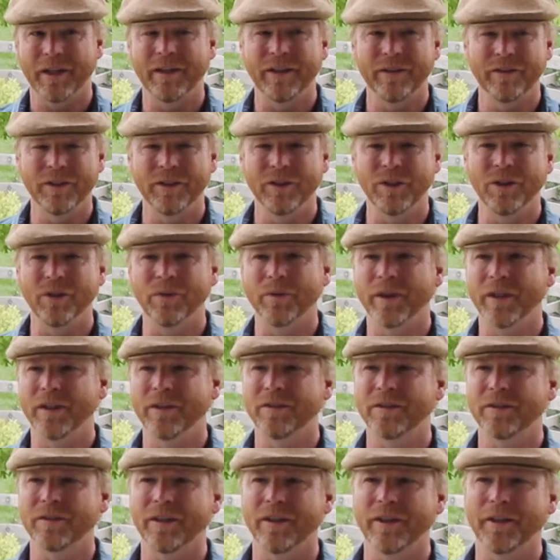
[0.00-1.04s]
in the
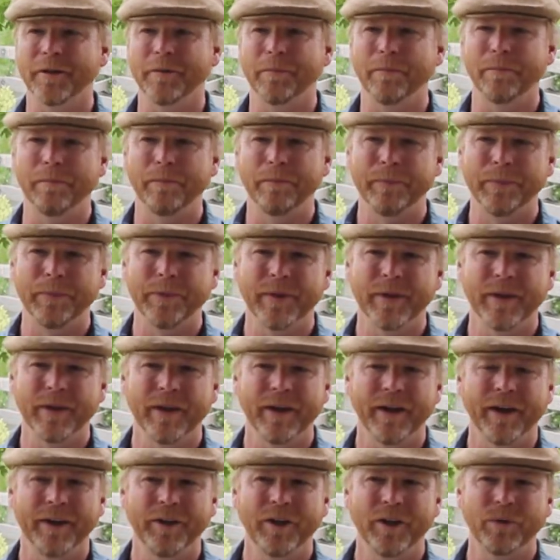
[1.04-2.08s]
U.S.
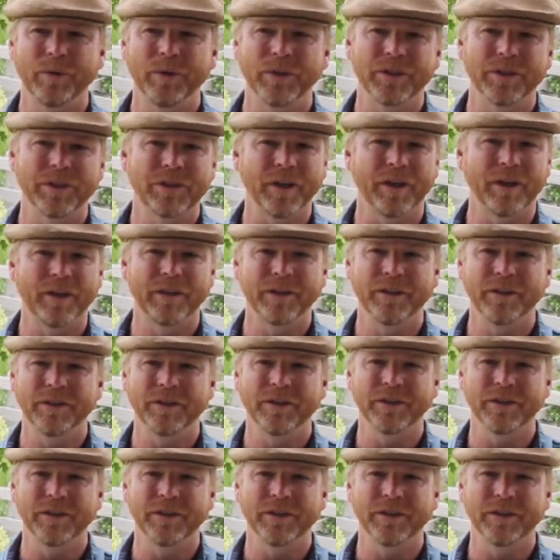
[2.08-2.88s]
I know with SARS